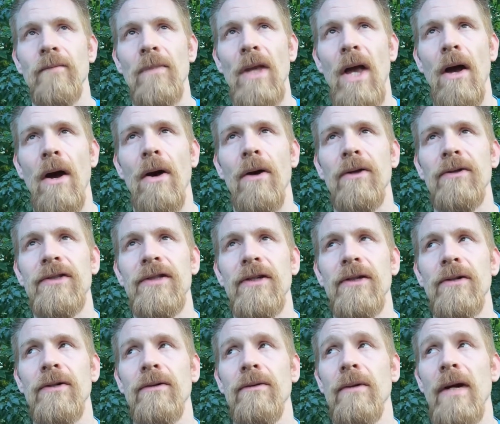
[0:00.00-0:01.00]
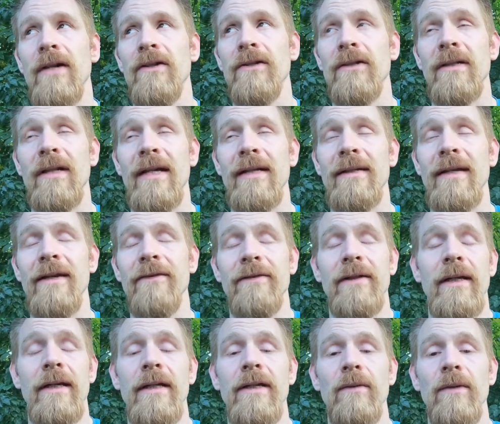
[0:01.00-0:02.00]
Also, I just like
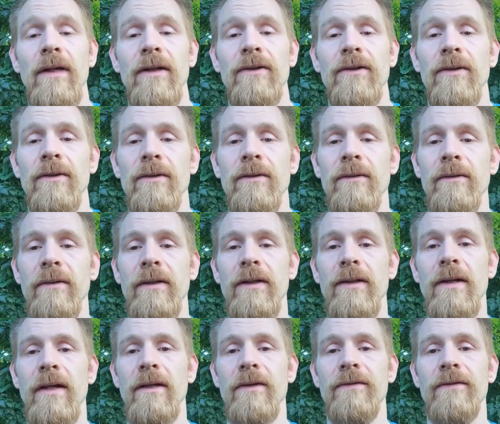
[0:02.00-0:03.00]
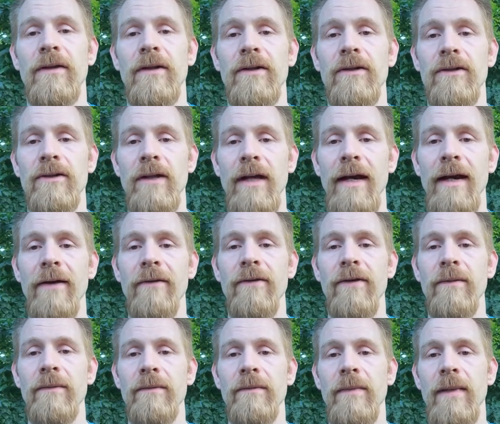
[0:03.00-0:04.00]
Daphnia anyway, so it's kind of fun just to have
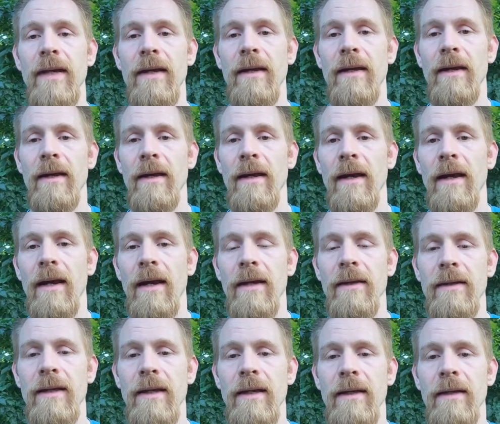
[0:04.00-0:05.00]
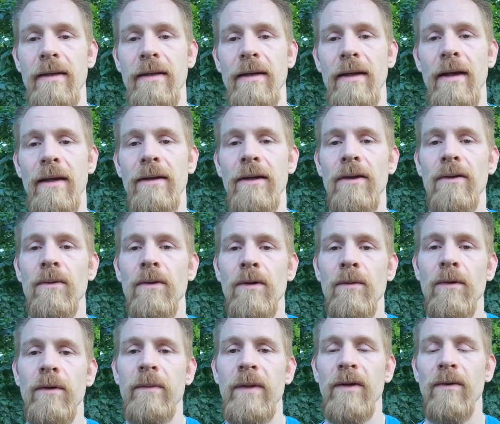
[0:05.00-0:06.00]
them. And then another one
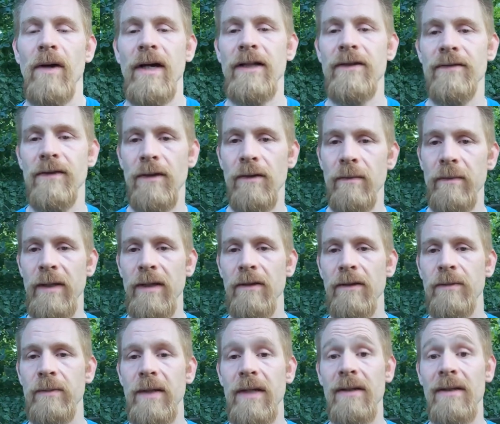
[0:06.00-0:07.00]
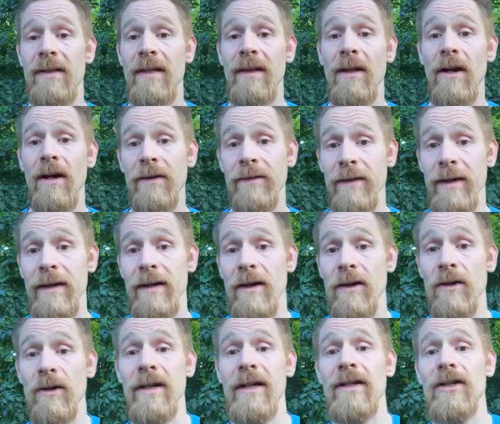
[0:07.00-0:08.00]
would be rice flower beetles, because the larvae
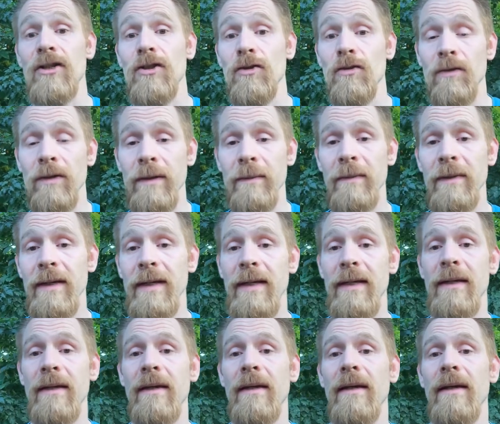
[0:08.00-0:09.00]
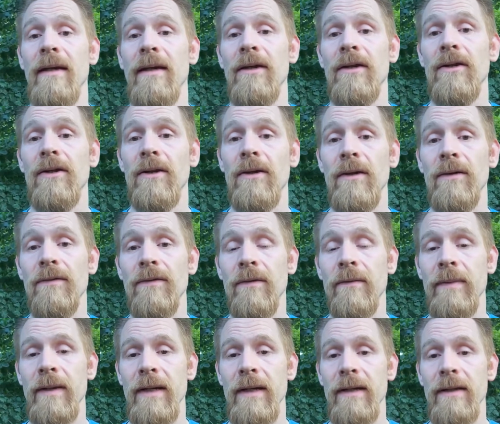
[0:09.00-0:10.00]
are extremely good for
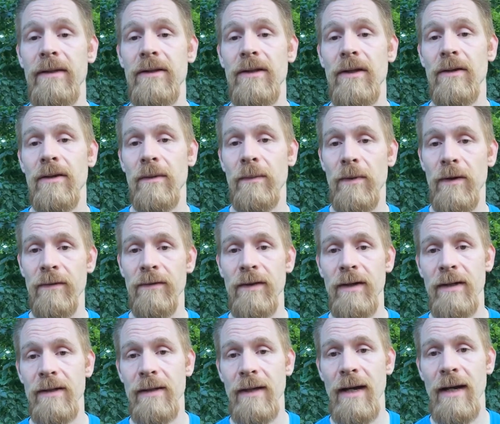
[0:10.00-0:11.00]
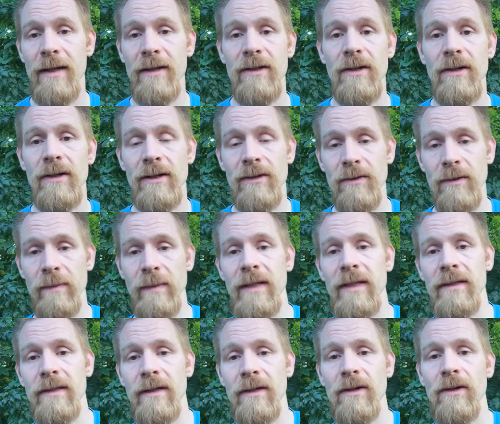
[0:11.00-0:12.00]
bettas. They're the perfect size, they're extremely
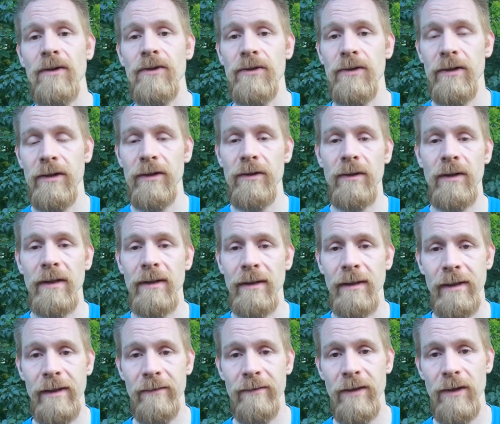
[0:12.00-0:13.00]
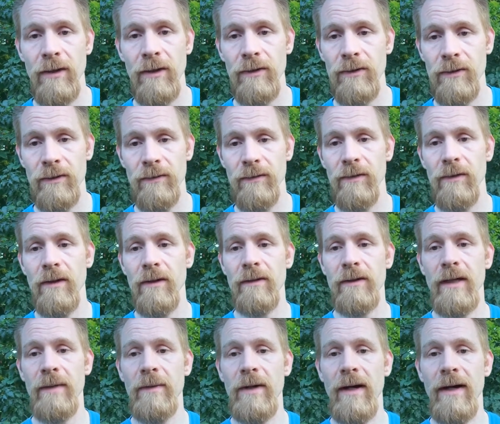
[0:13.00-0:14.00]
easy to culture, and you can leave the culture for a long
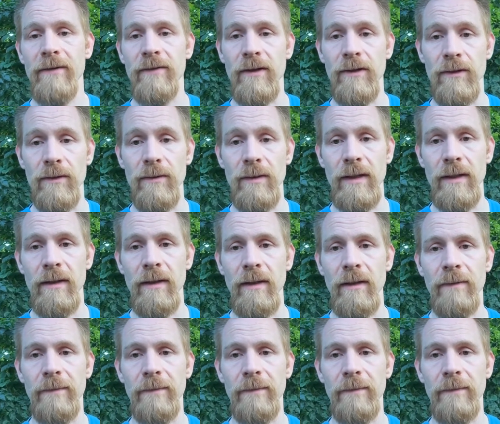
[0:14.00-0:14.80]
time and not have to do anything.